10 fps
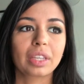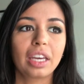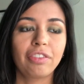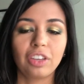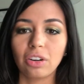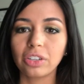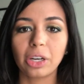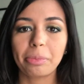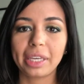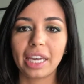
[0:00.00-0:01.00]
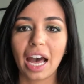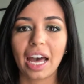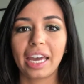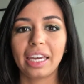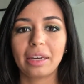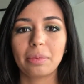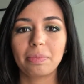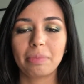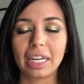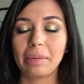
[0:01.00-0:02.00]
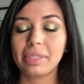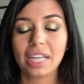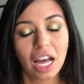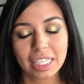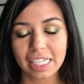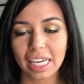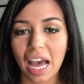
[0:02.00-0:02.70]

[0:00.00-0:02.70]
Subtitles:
If you don't know me, my name's Tati.